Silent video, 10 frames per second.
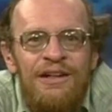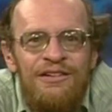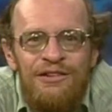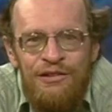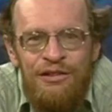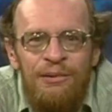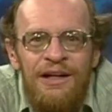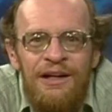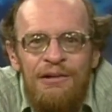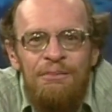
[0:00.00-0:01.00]
and it's sort of
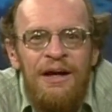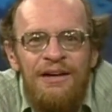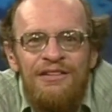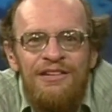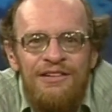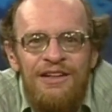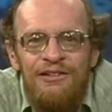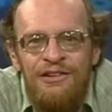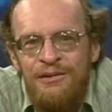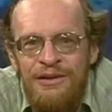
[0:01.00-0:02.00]
300 pounds of
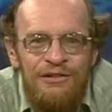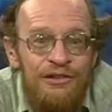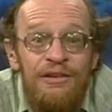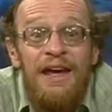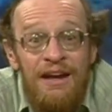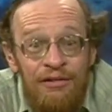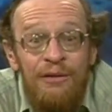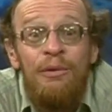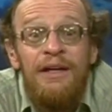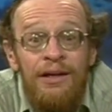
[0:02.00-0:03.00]
CO2, and you do that
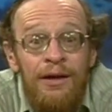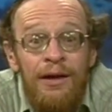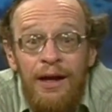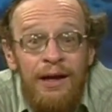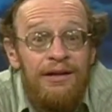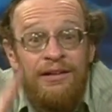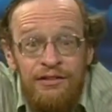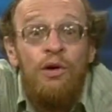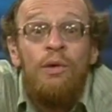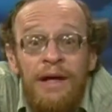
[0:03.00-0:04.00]
every week, and
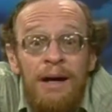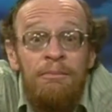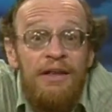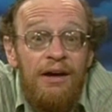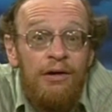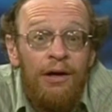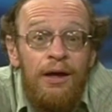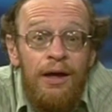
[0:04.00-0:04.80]
it's going up there.